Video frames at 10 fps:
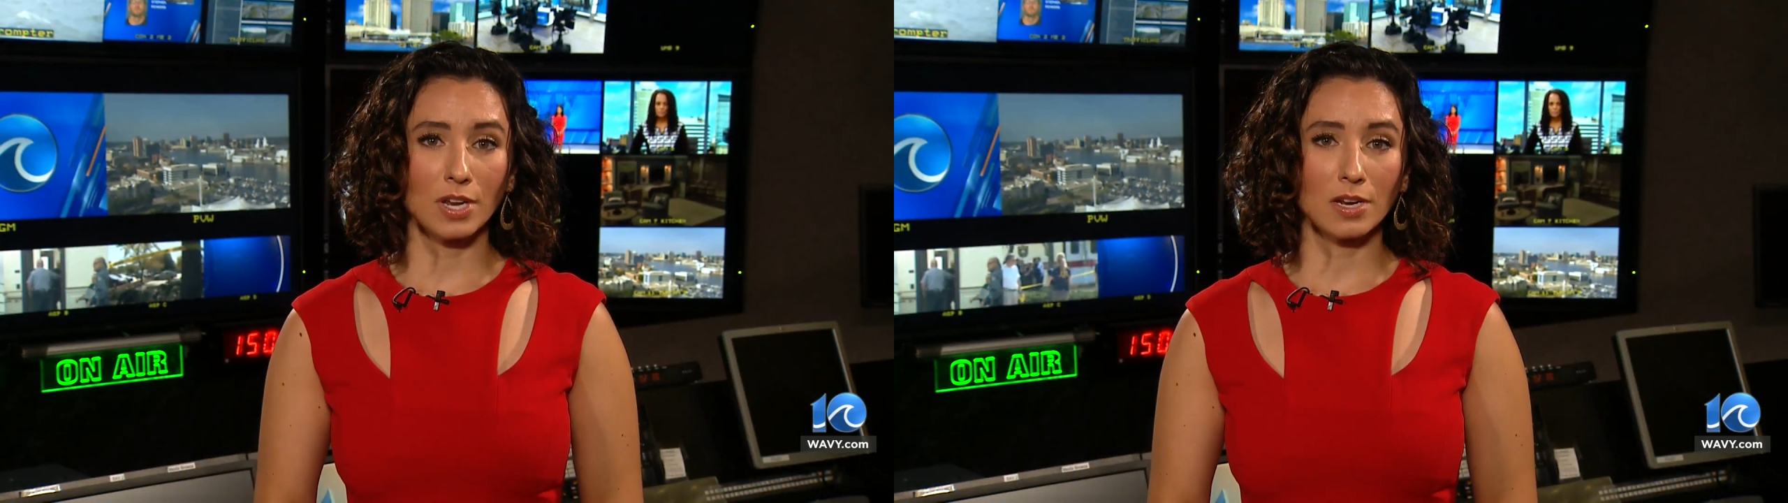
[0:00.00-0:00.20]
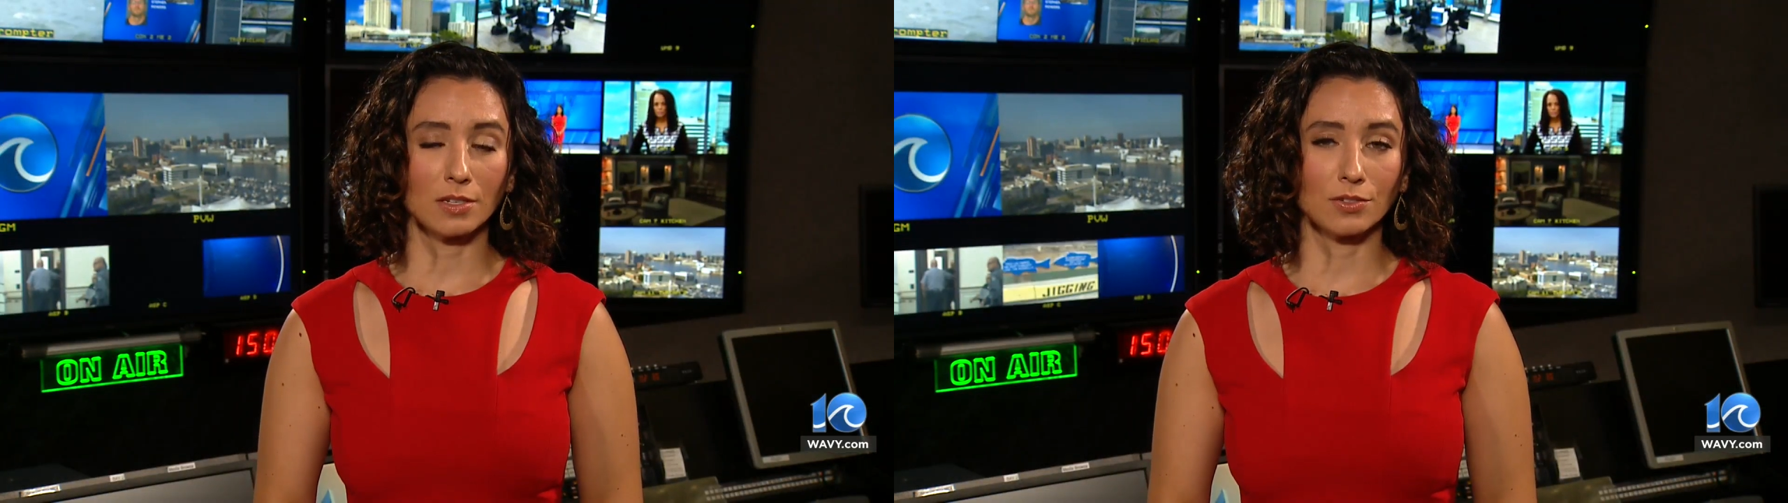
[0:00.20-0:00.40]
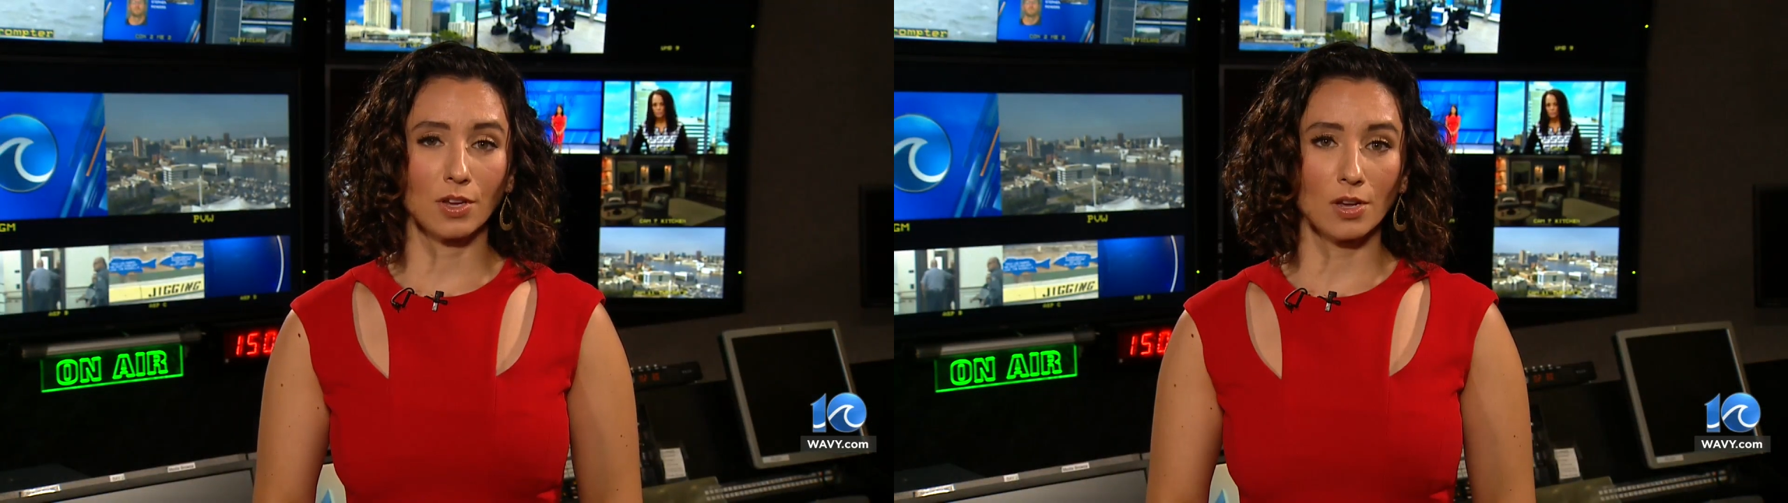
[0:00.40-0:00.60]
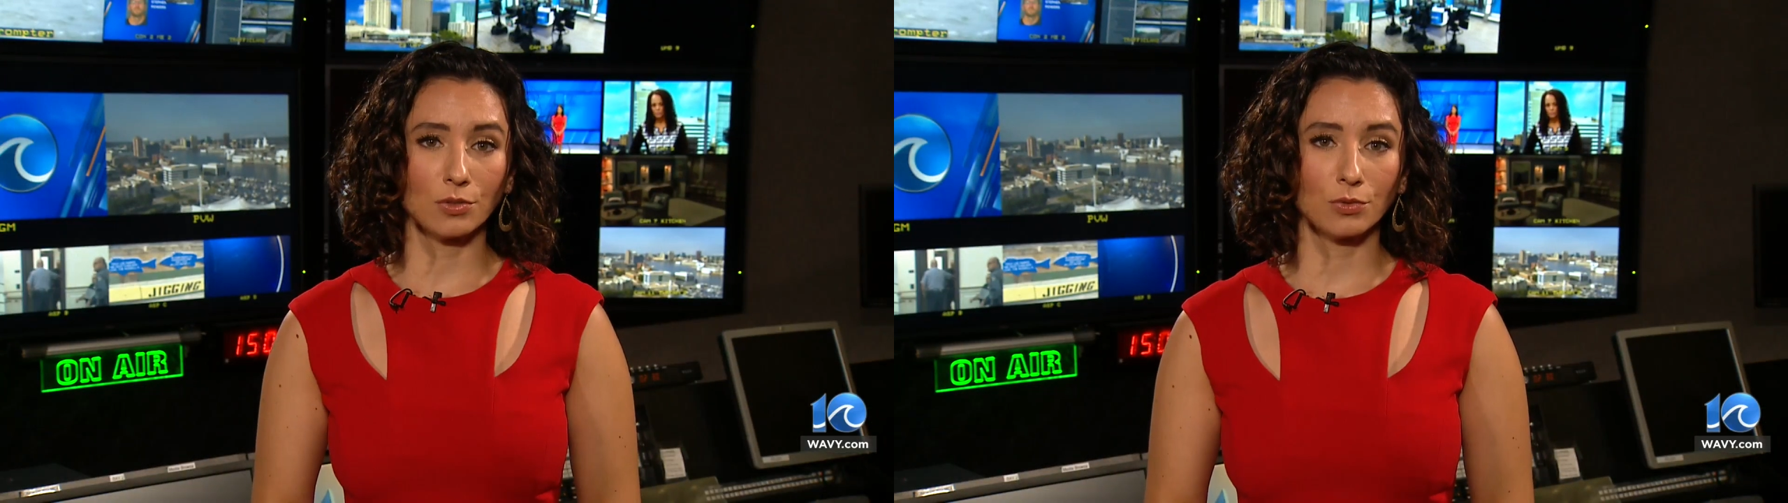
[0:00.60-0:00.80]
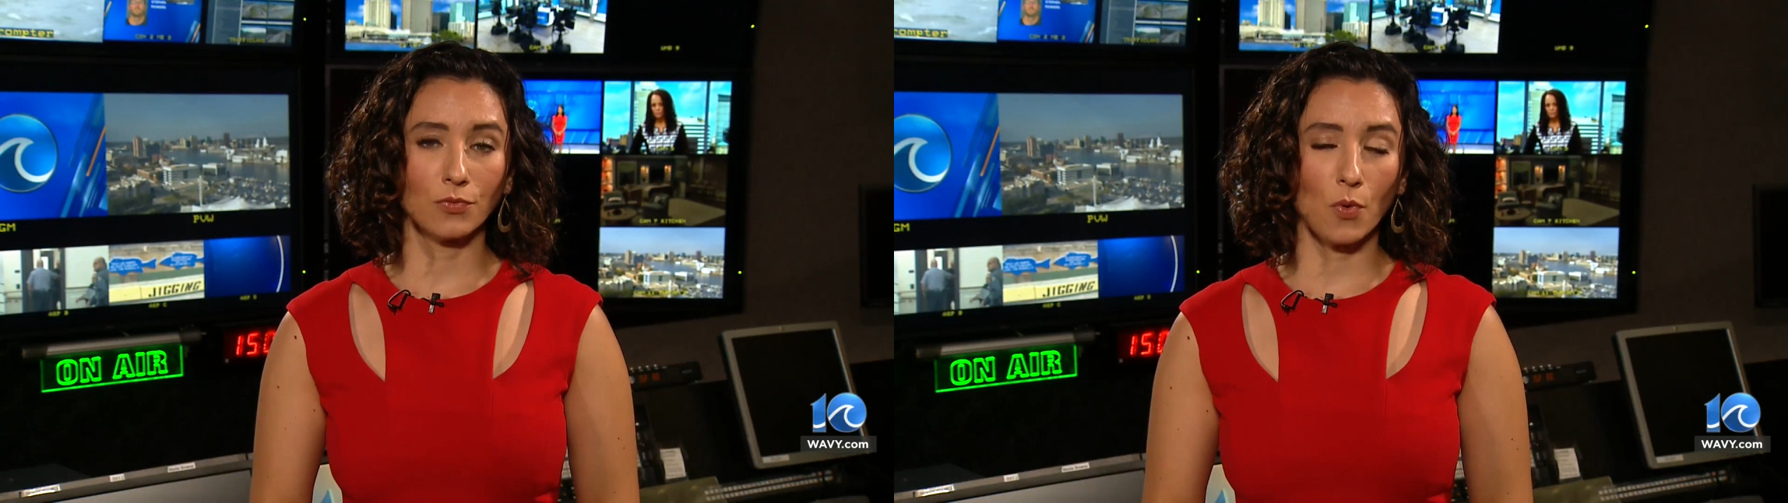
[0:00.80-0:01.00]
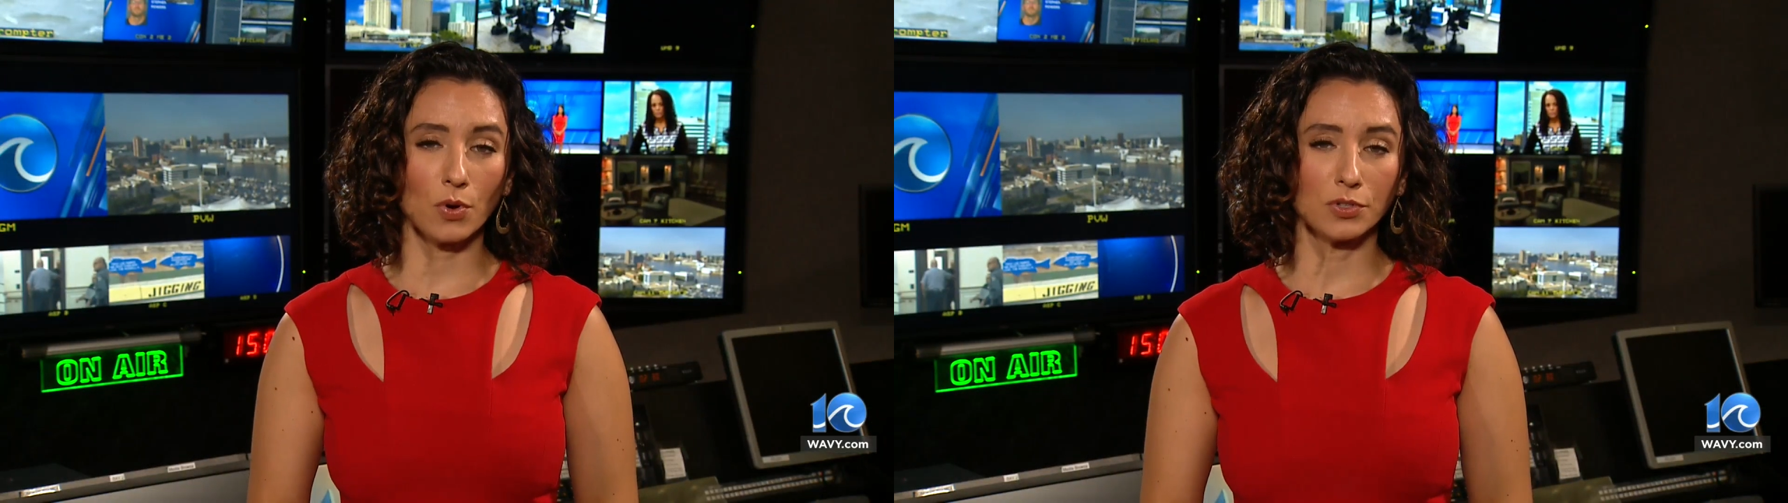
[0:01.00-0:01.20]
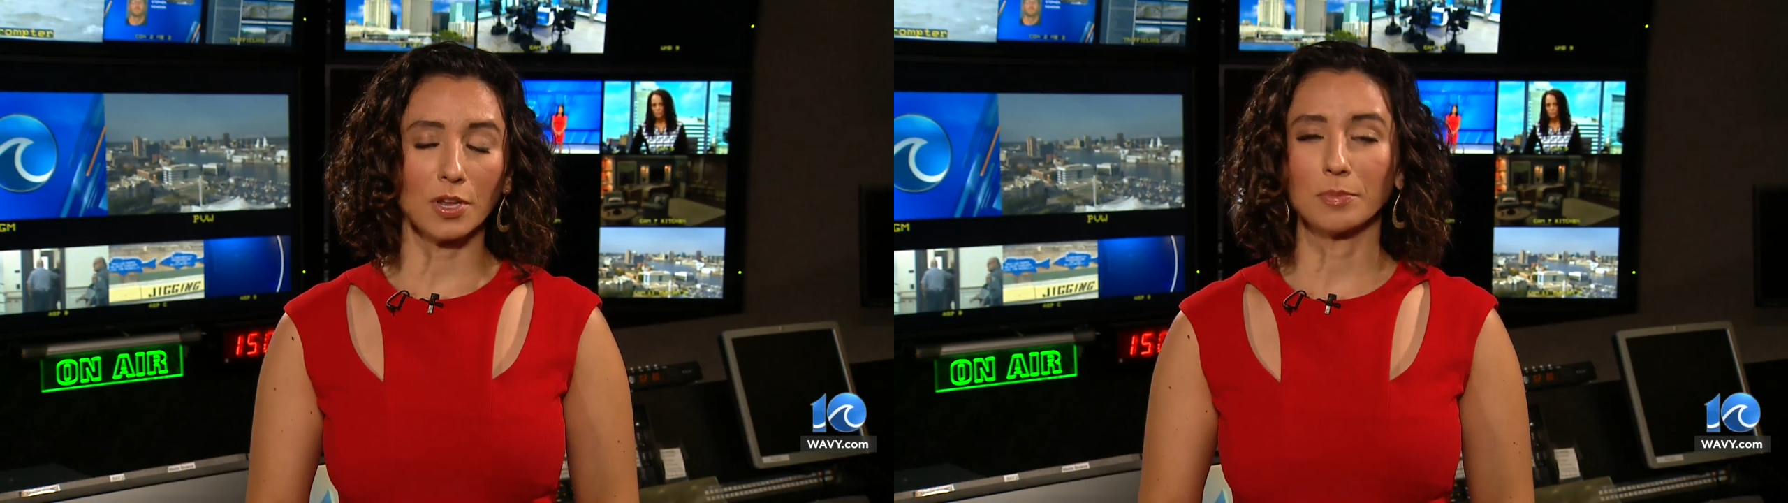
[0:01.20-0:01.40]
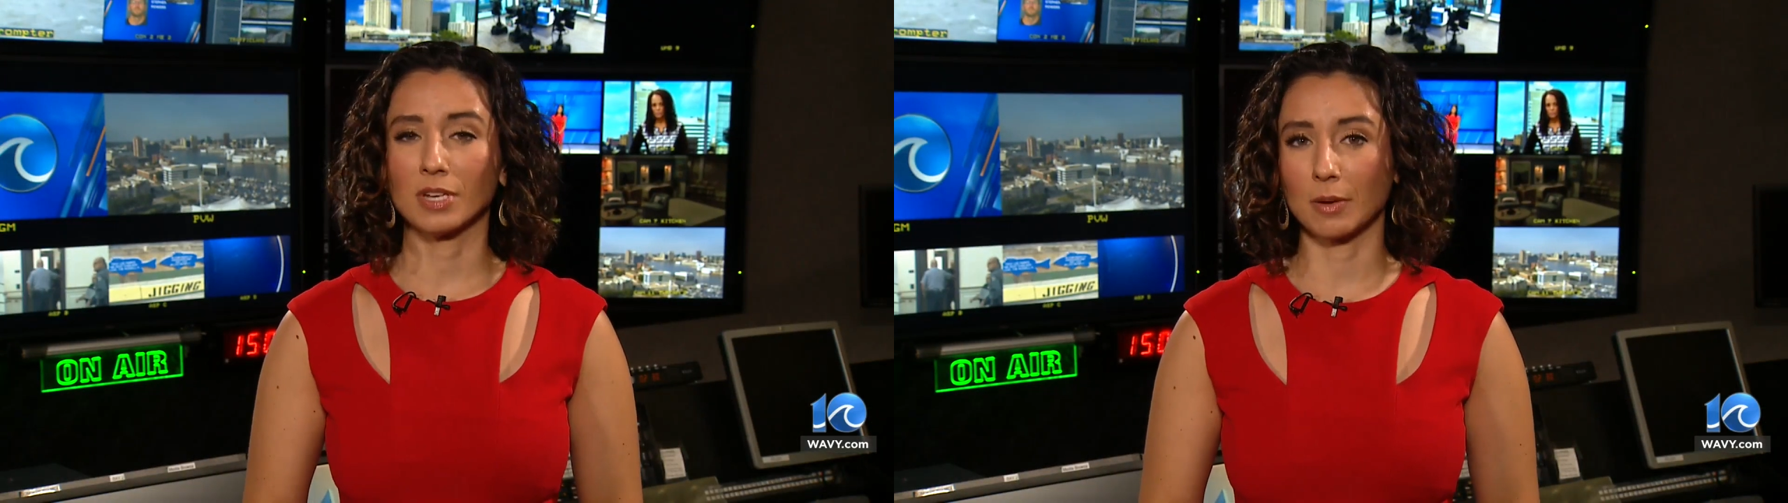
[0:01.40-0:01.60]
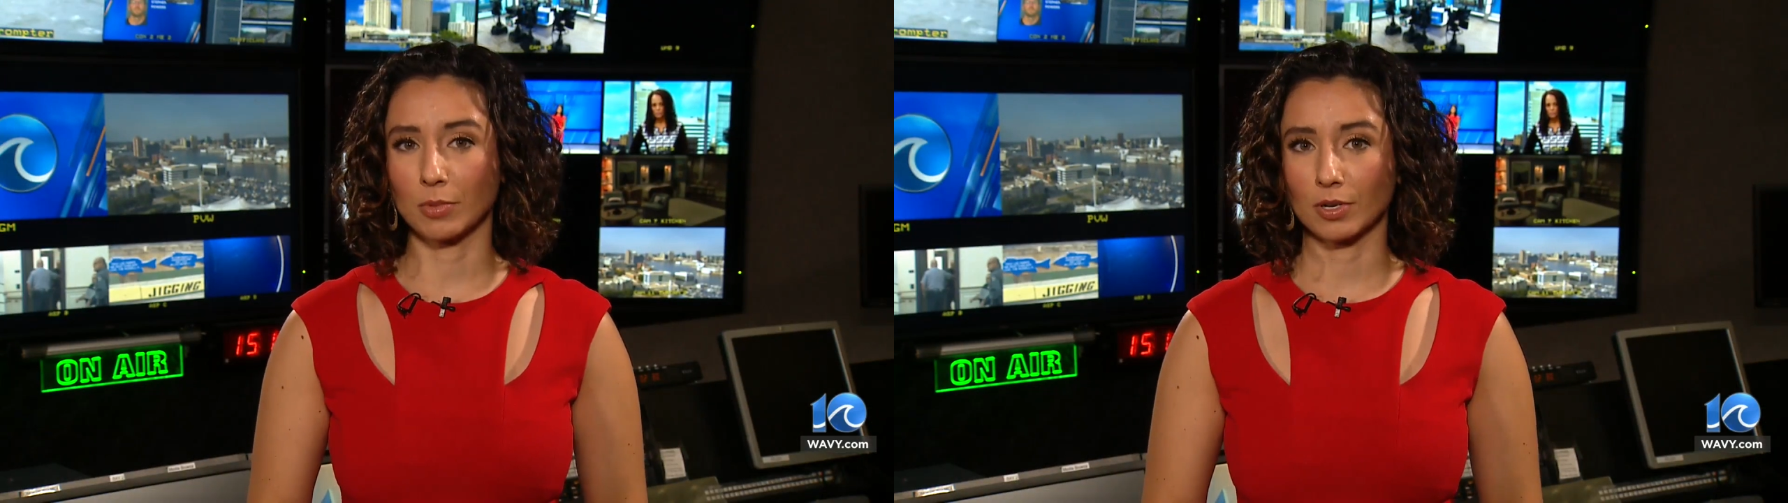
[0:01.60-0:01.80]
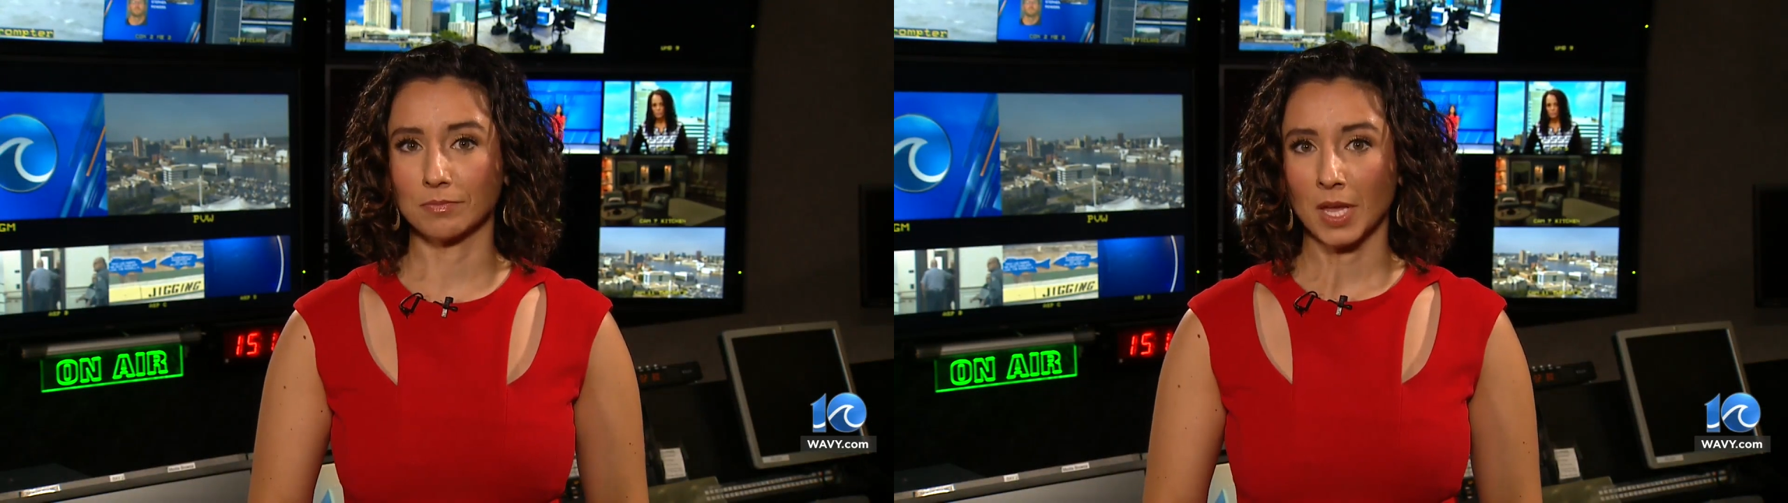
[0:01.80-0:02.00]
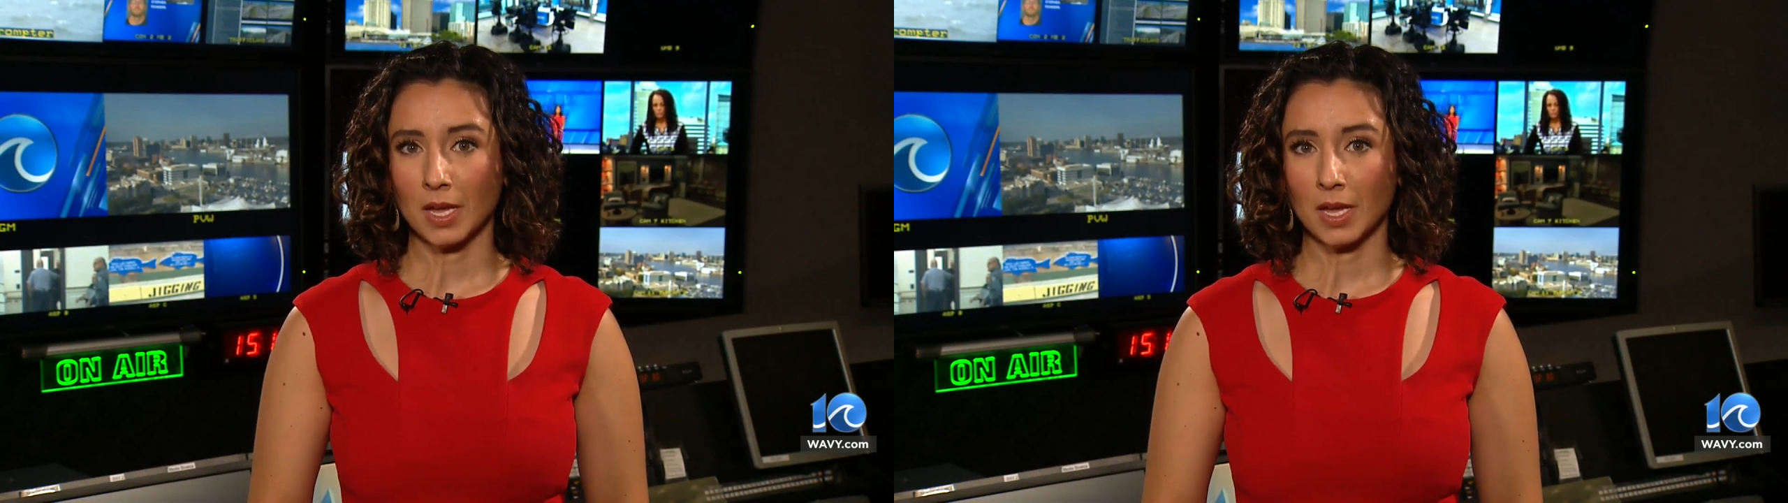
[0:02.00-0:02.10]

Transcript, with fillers: date is scheduled for September.